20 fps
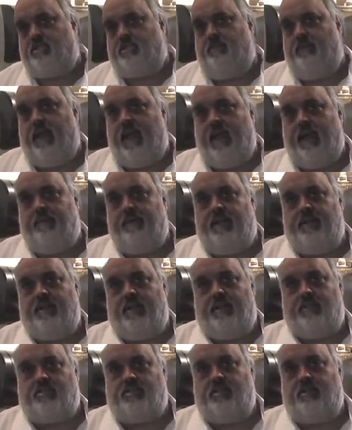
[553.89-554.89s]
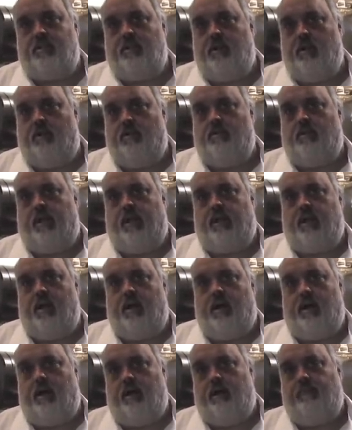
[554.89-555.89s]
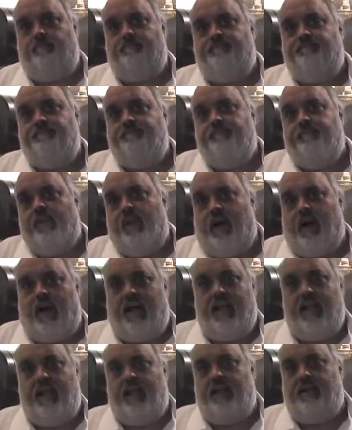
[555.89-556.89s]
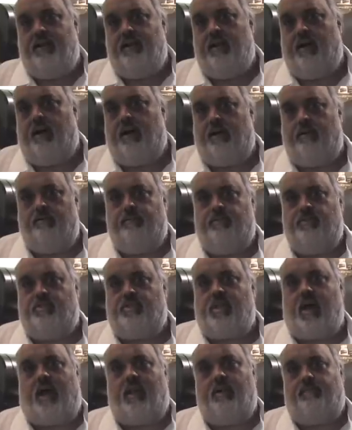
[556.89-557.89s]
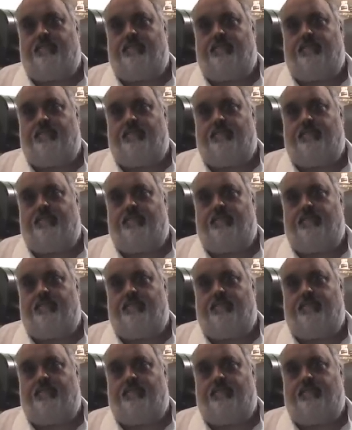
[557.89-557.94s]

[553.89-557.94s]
some ham in this, you know, like uh, high-end uh,